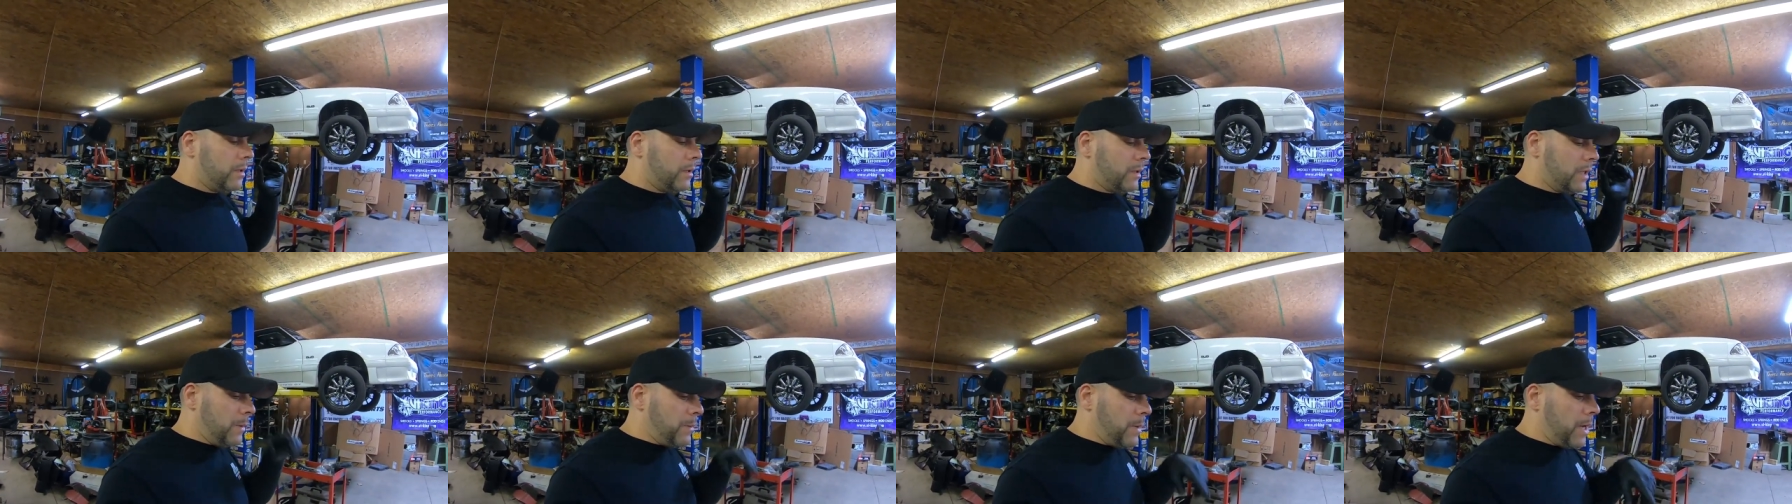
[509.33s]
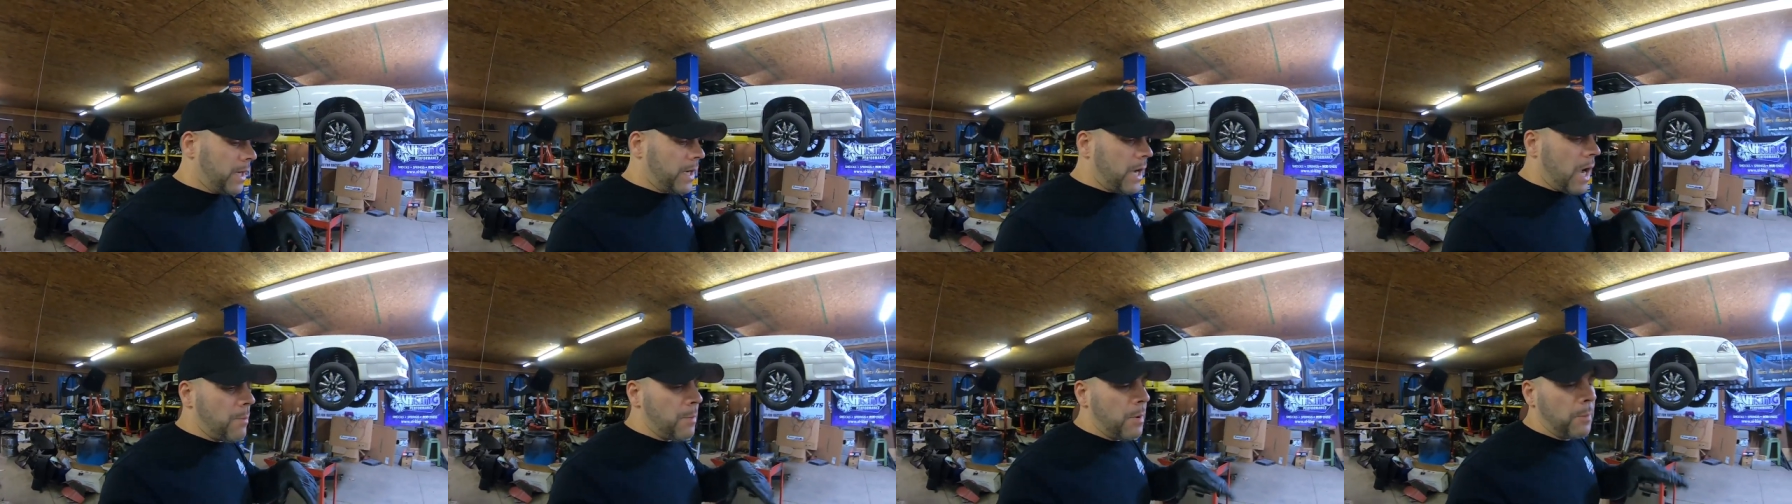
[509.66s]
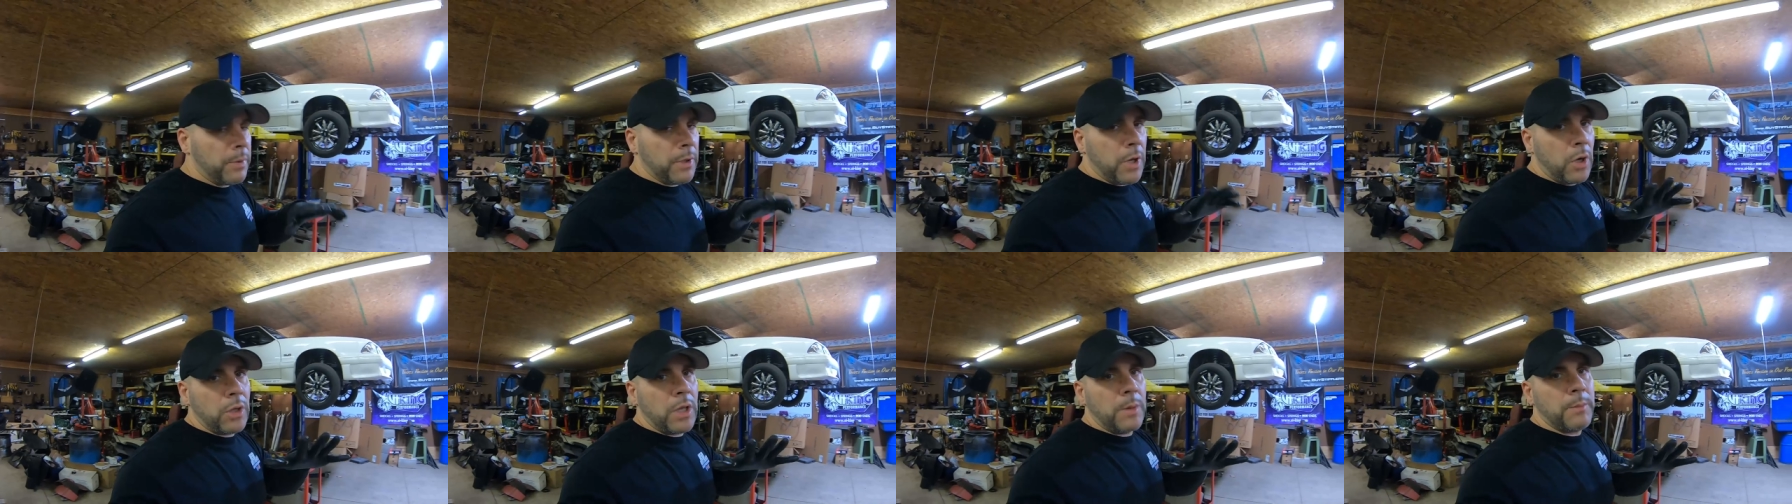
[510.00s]
Leave me a comment
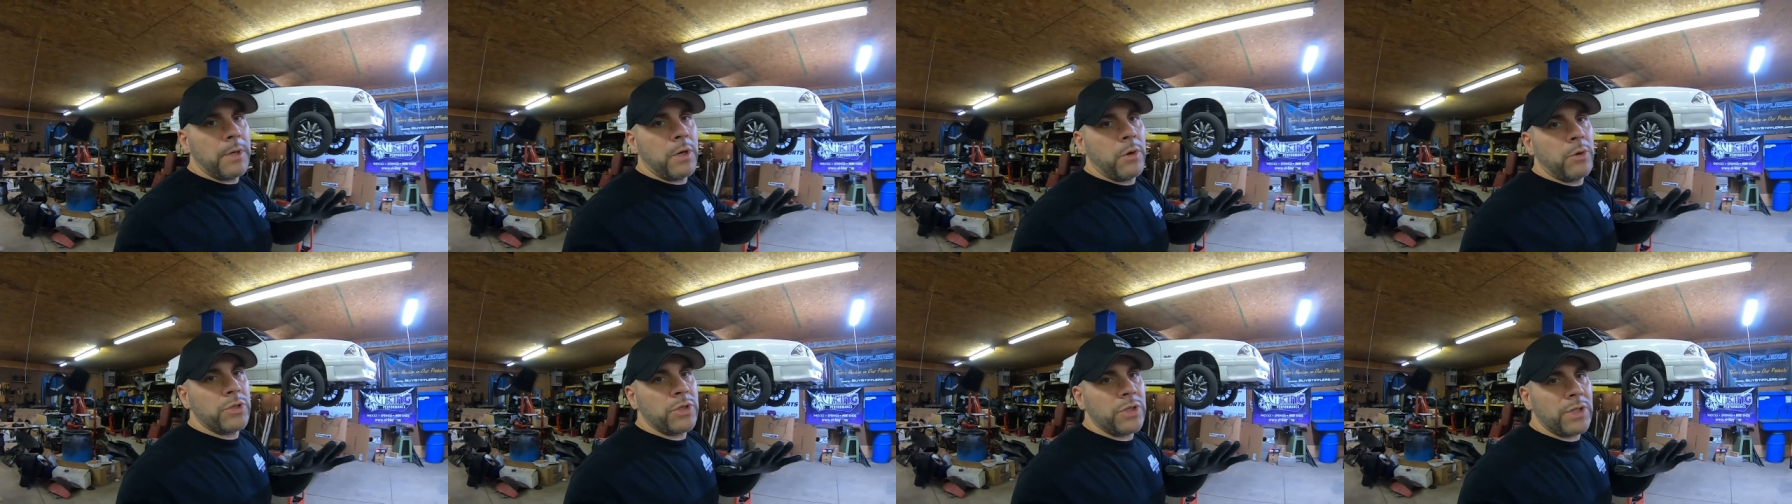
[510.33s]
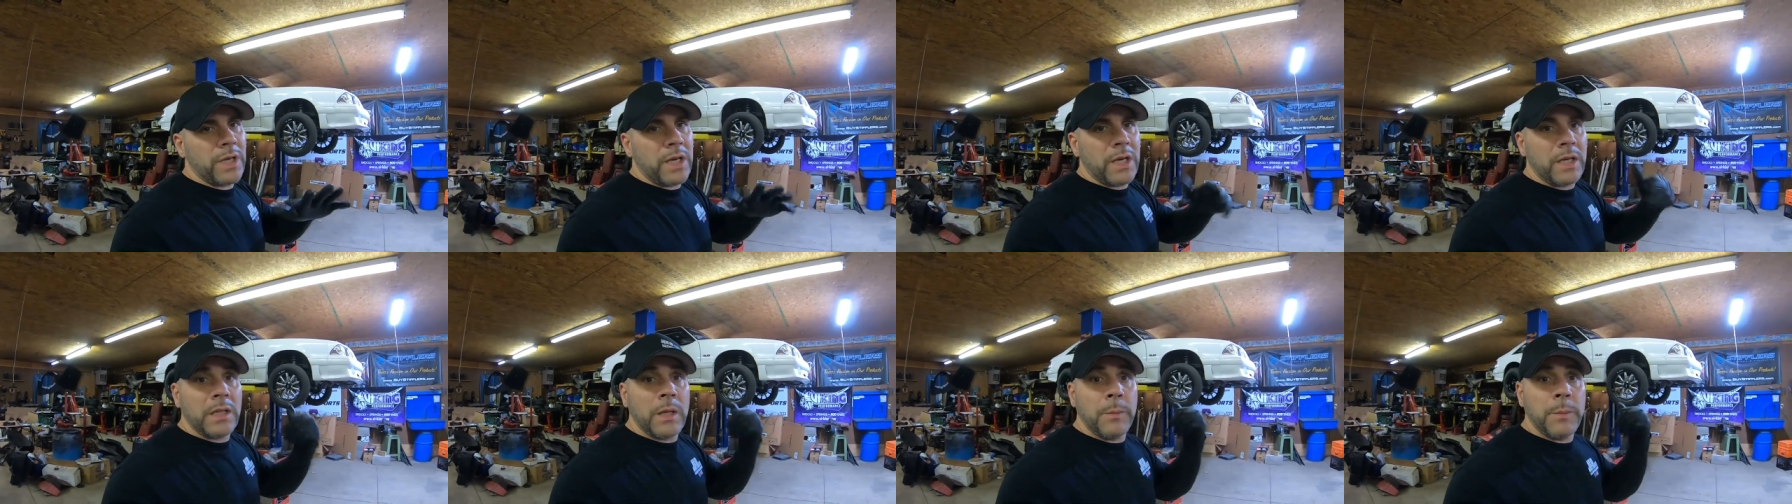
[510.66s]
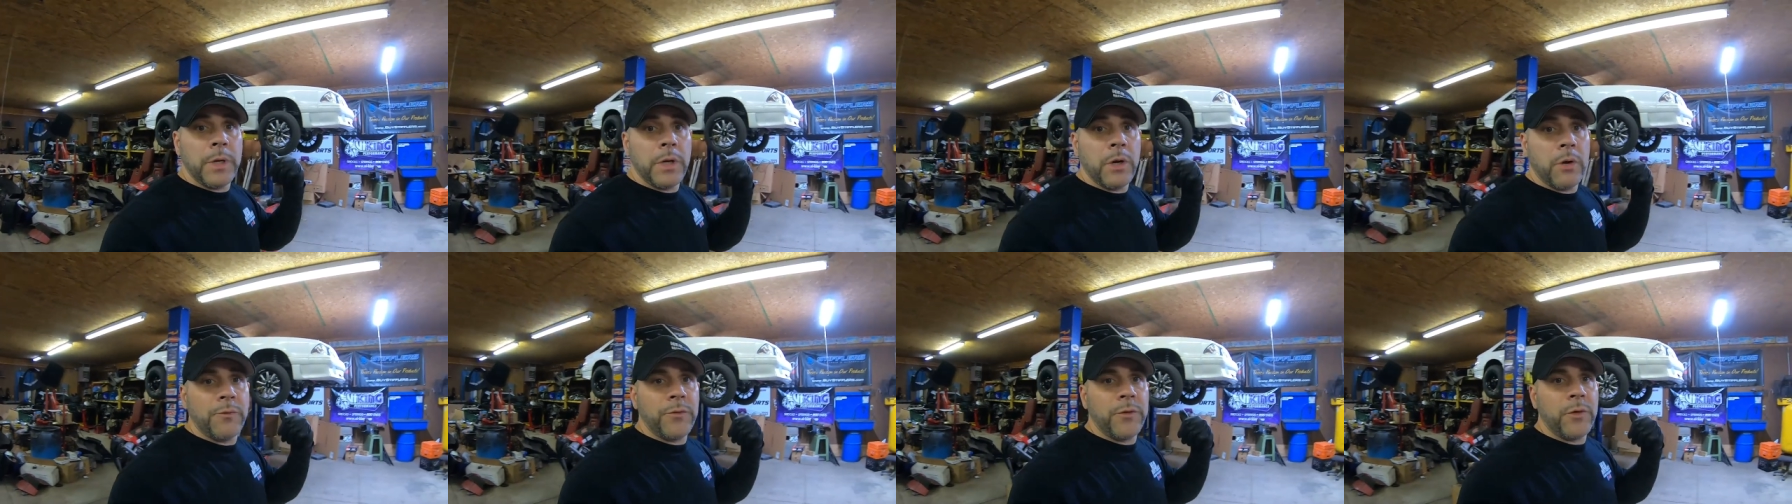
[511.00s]
below. Let me know what you think. Let
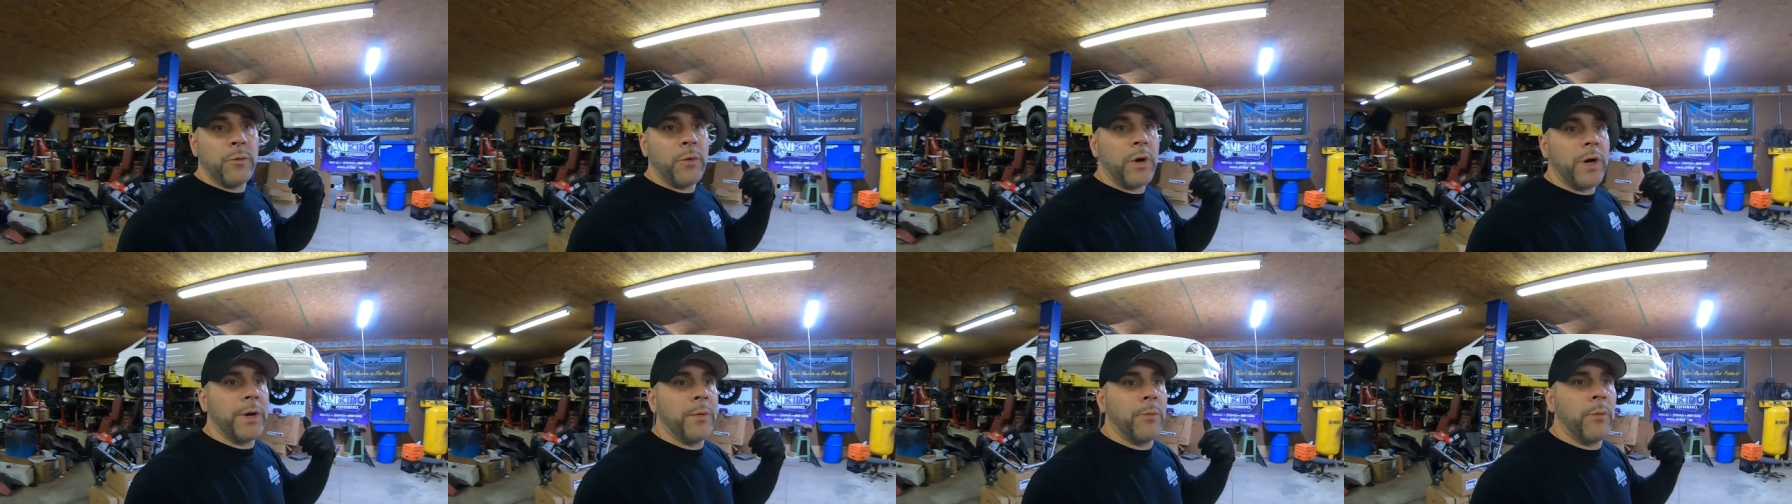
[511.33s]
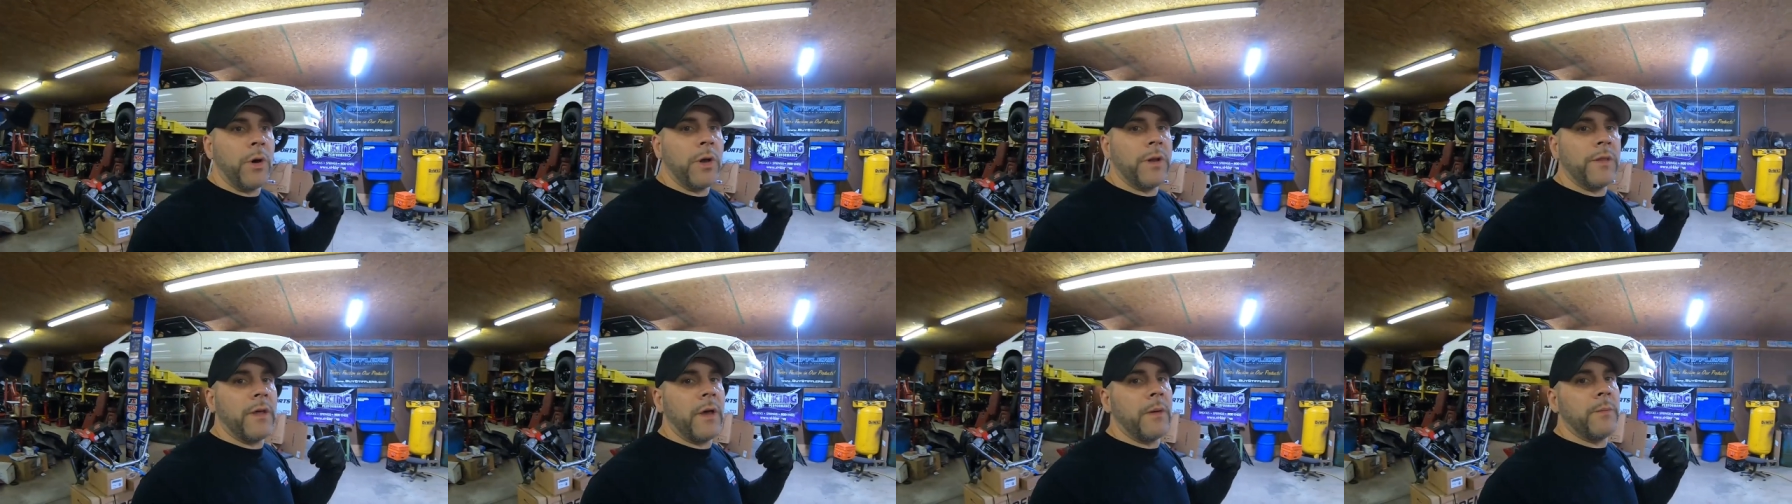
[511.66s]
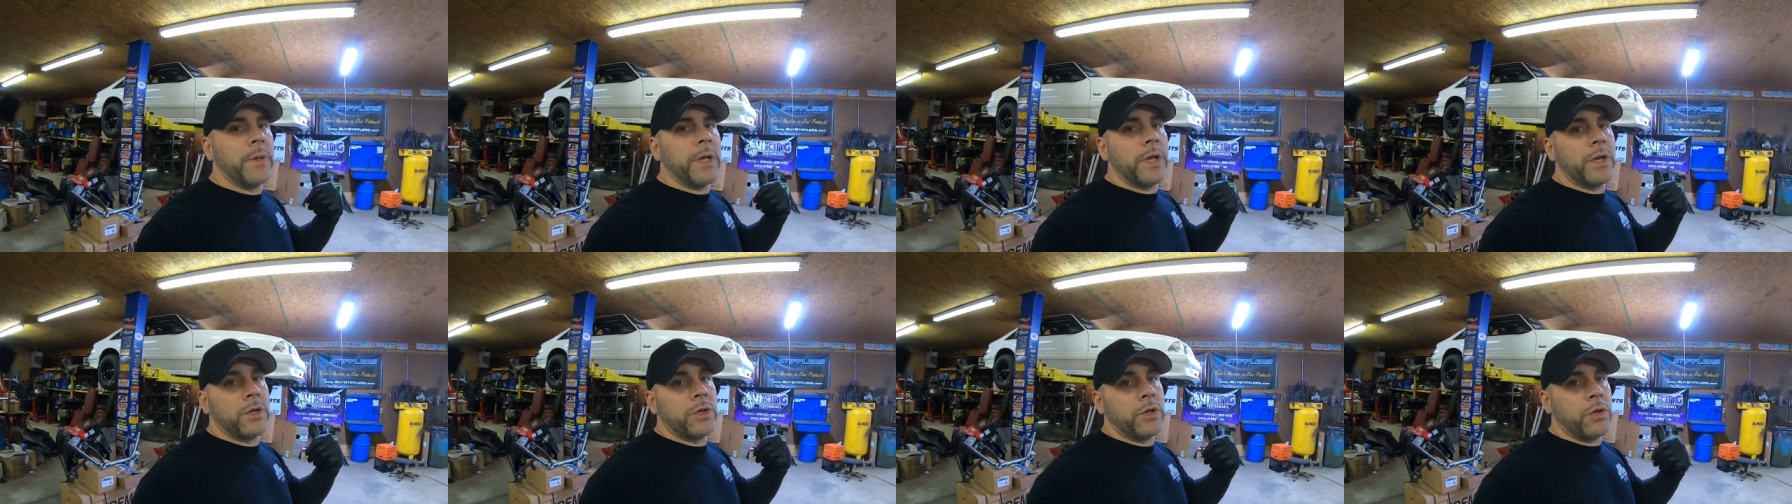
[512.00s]
me know if you're running one of
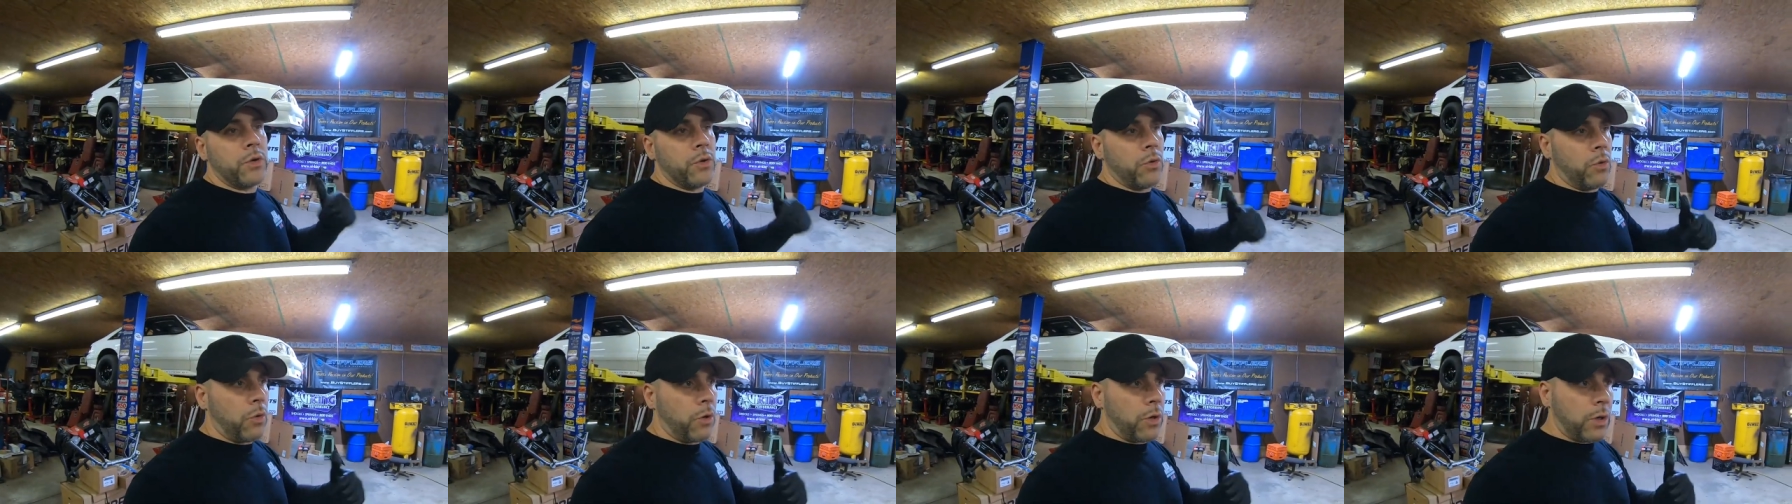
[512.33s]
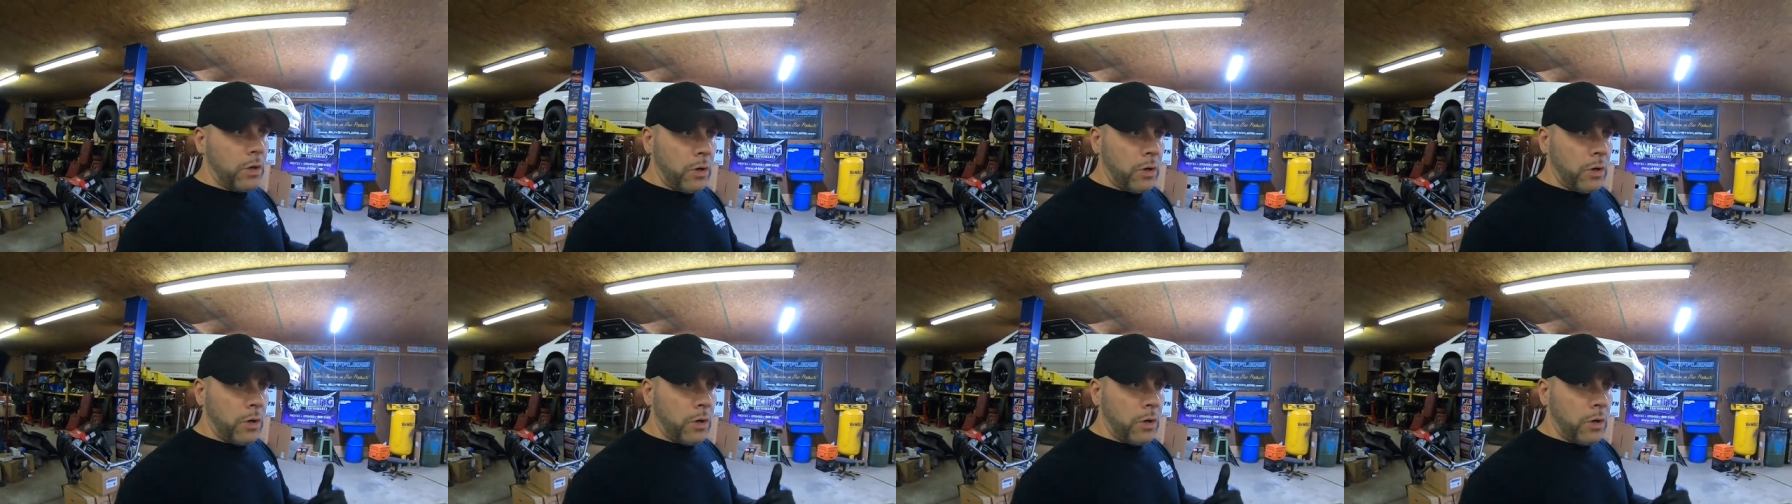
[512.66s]
them in your